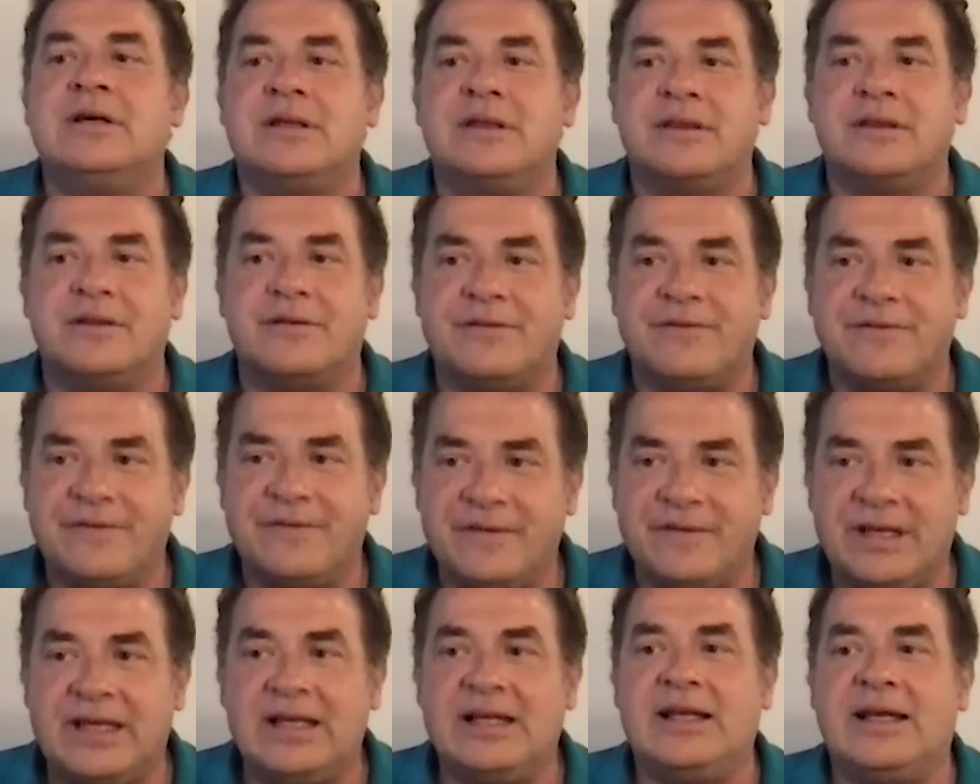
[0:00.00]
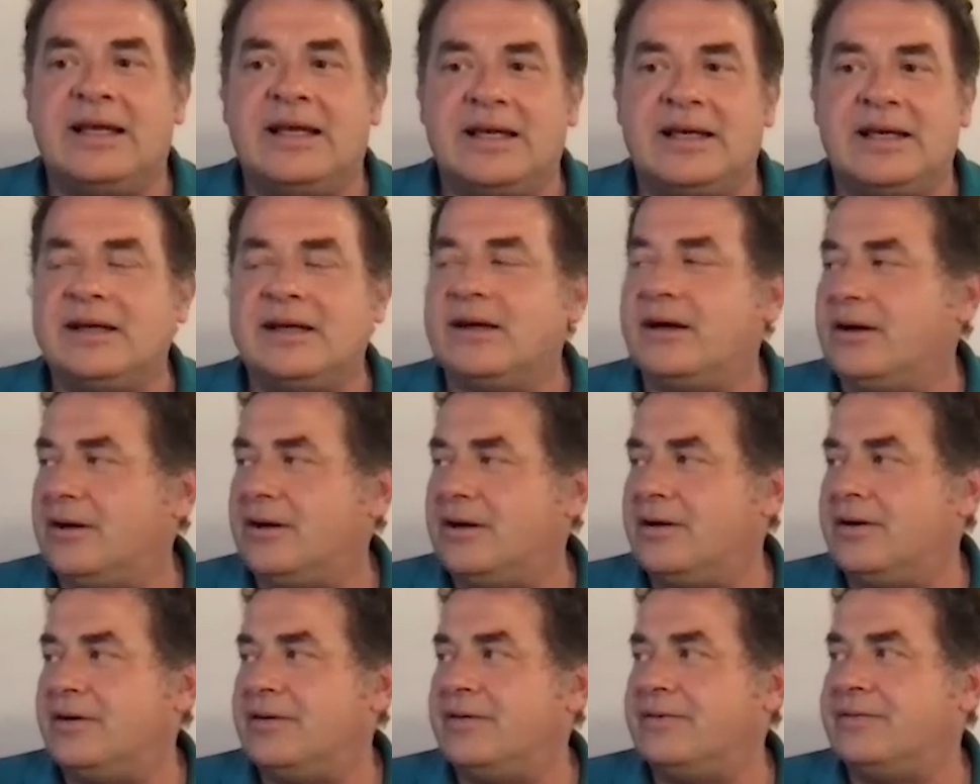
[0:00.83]
The feeling
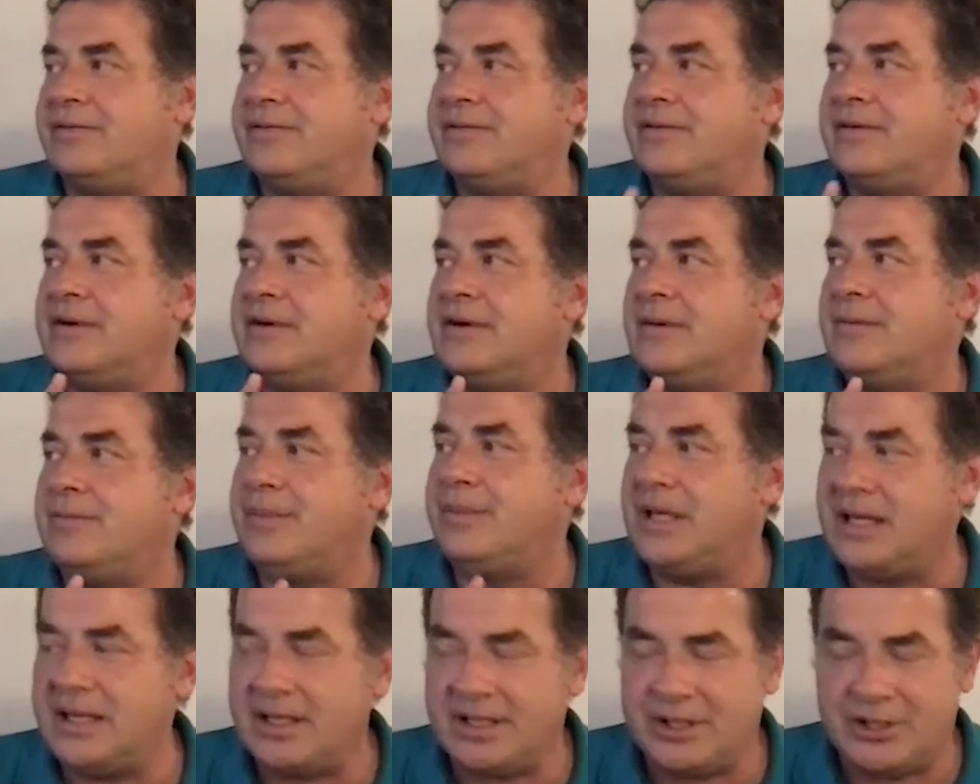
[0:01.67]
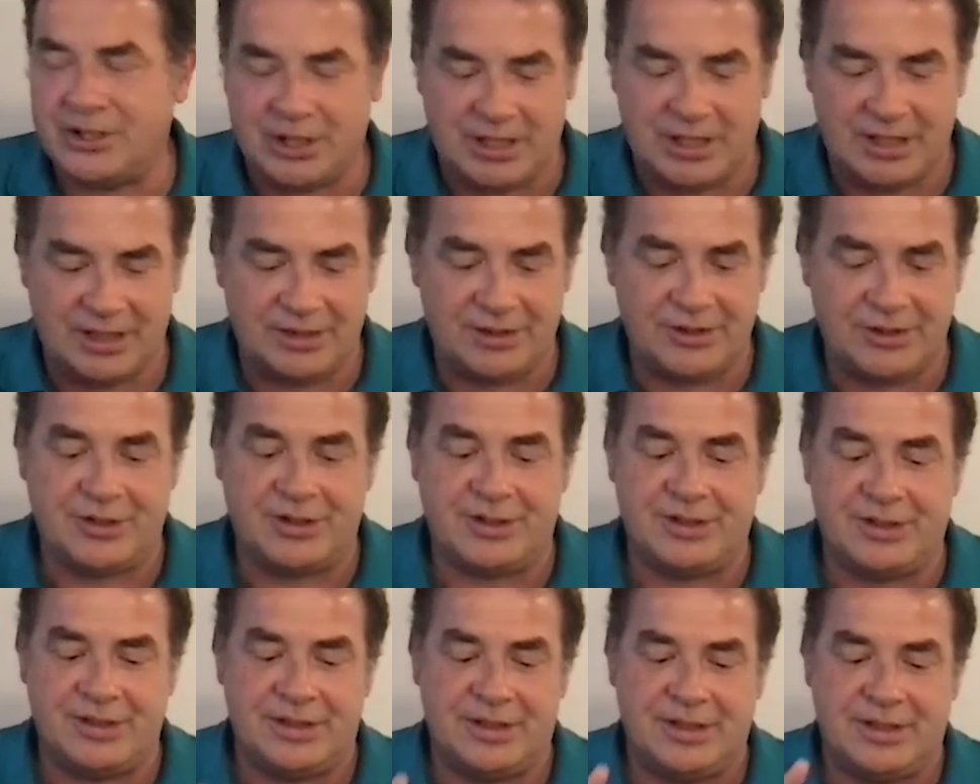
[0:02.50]
of being
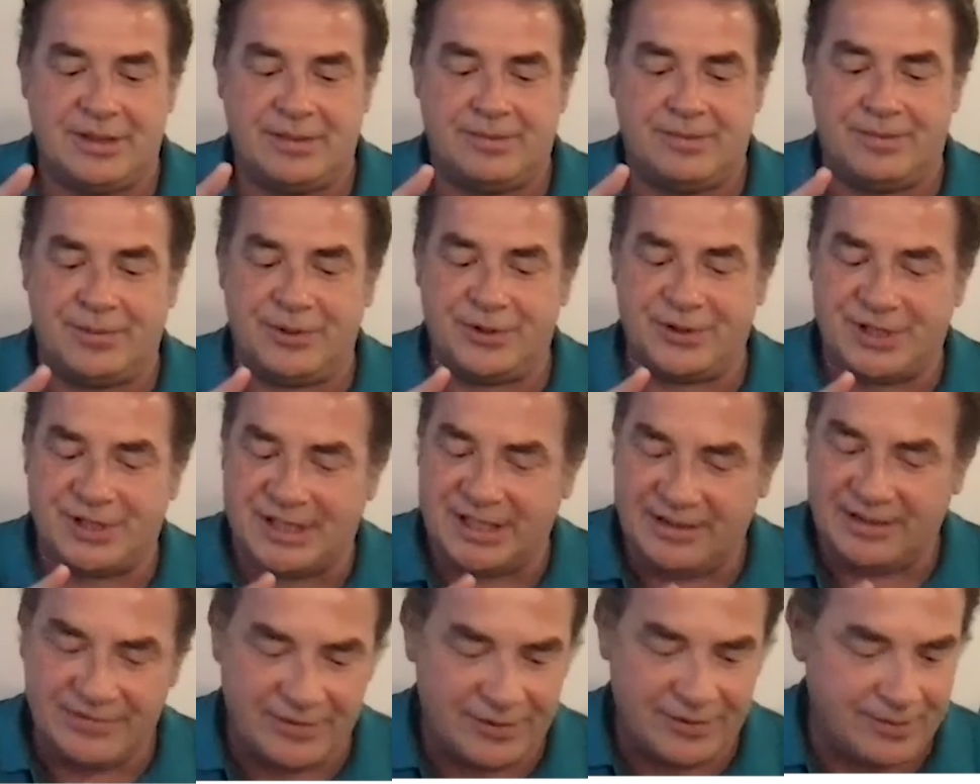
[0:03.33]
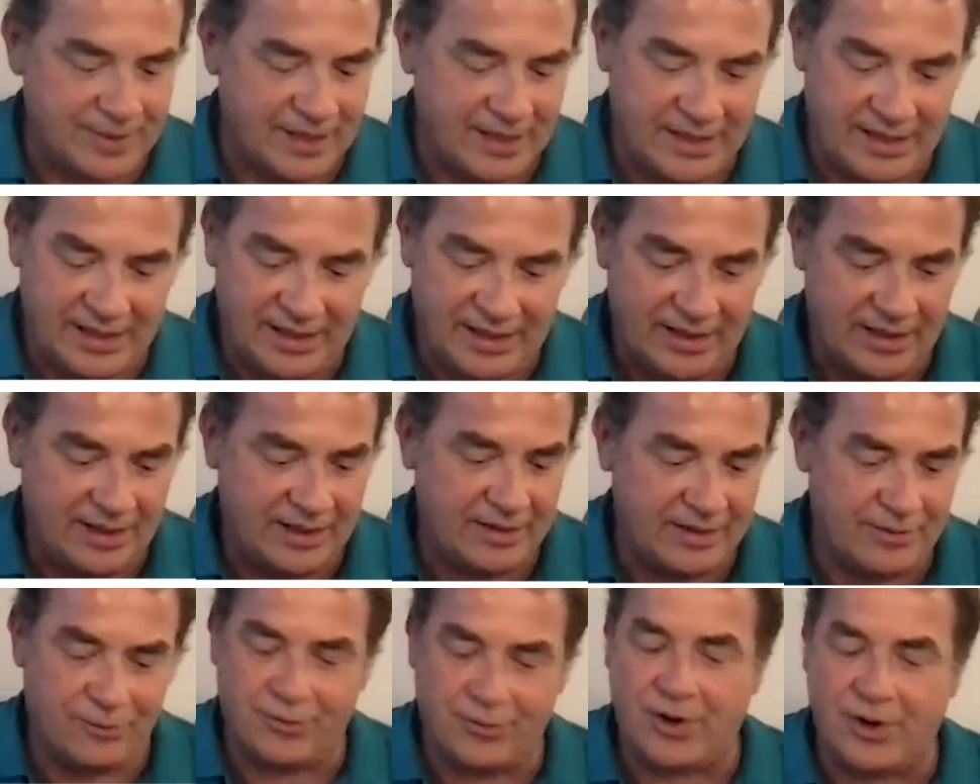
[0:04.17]
judged, perceived to be
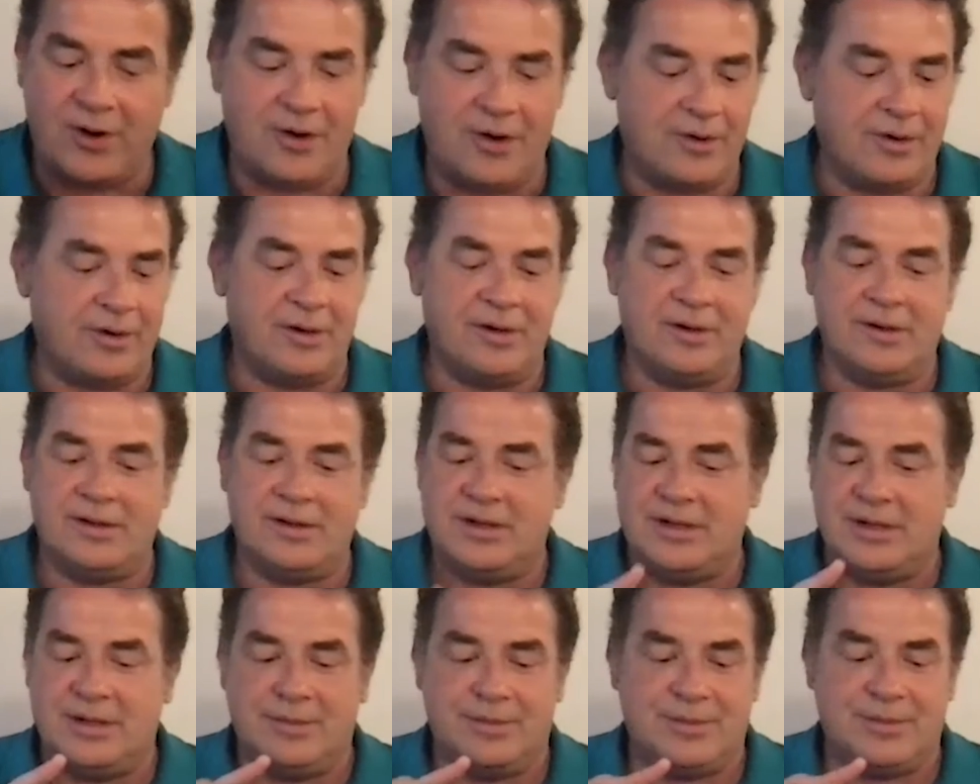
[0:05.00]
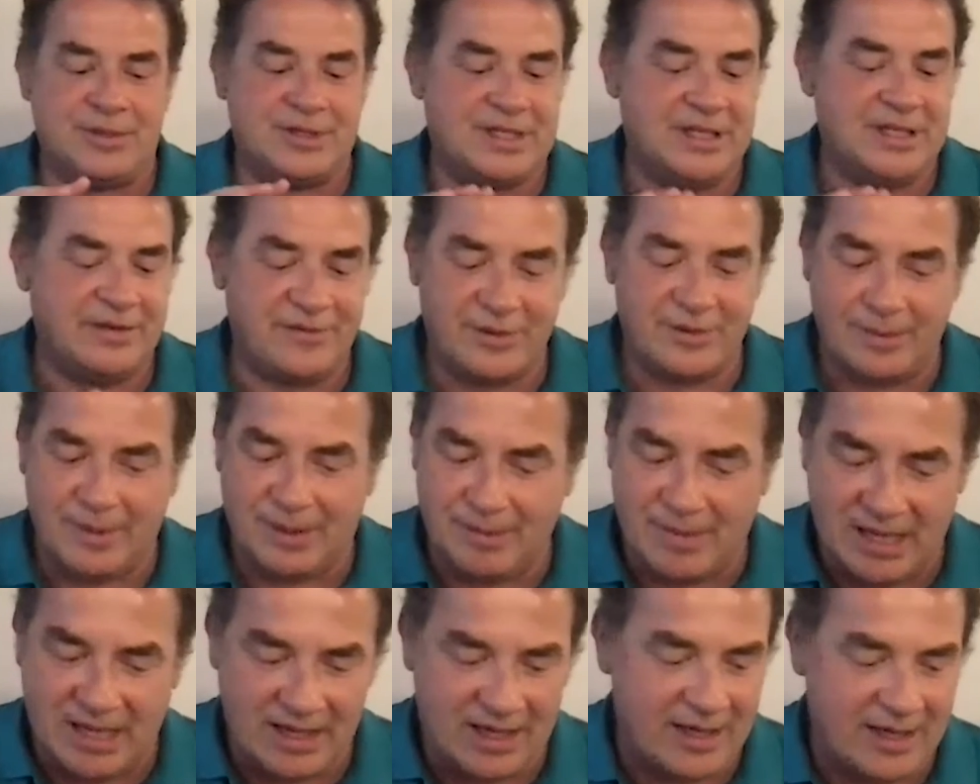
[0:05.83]
wrong, perceived to be
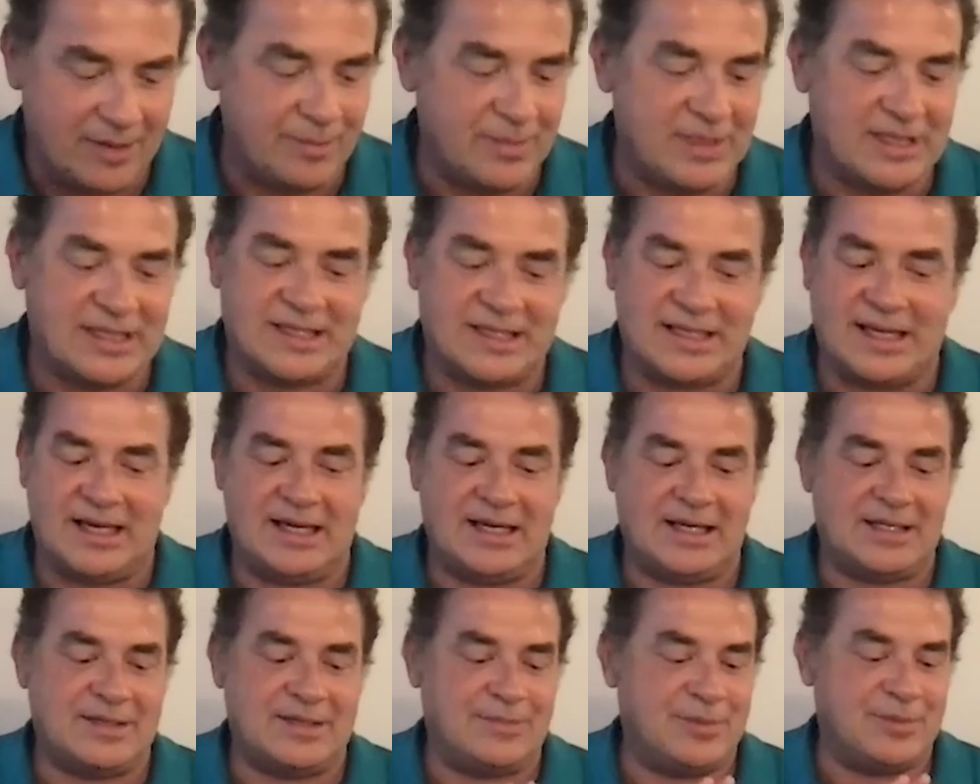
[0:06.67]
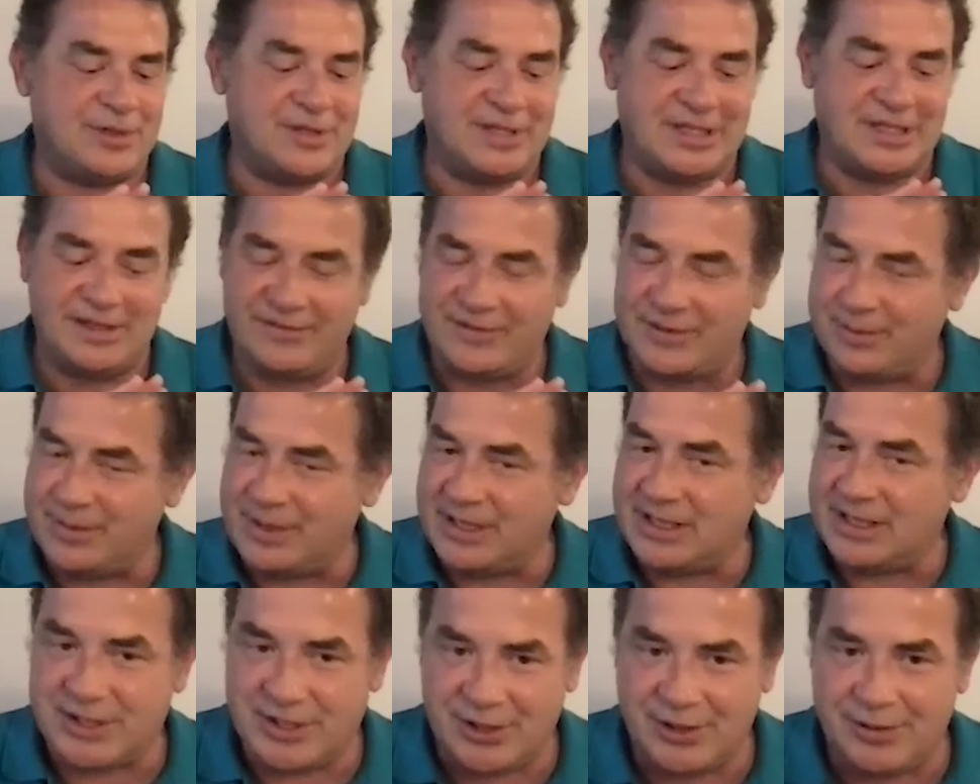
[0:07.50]
making mistakes, perceived to
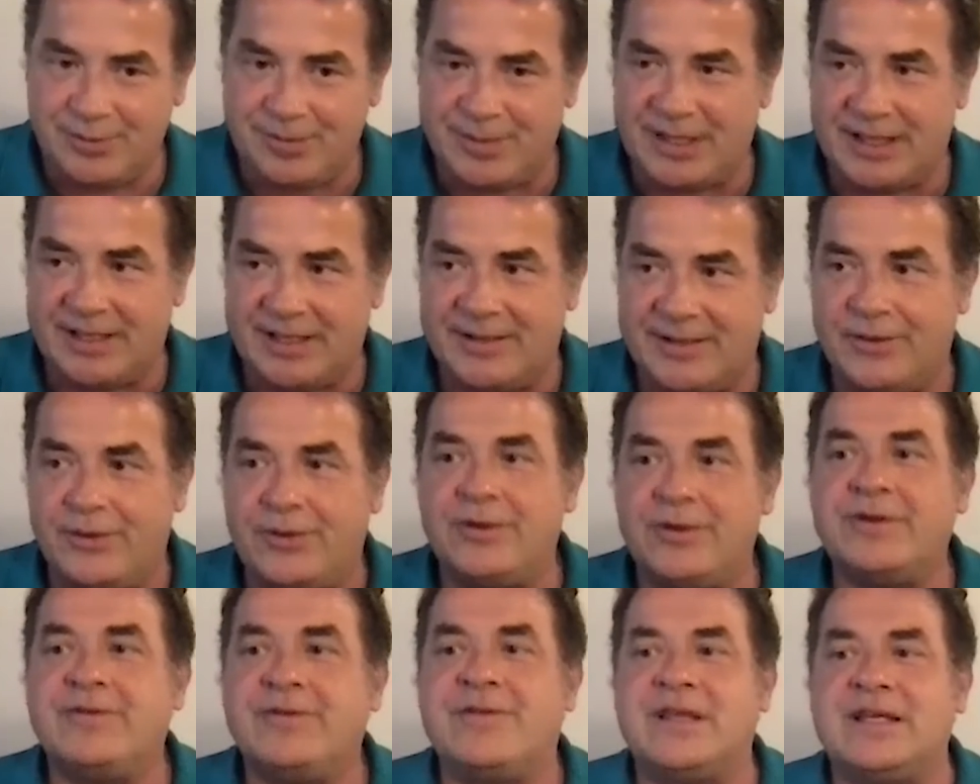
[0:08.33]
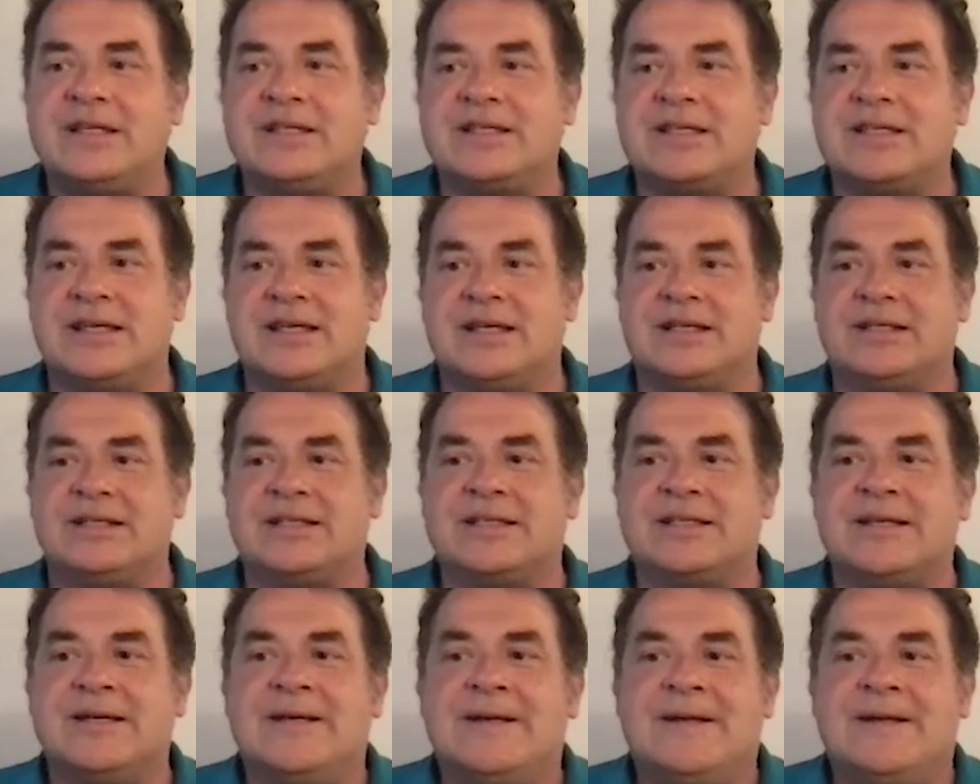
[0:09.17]
be stupid, all of these things.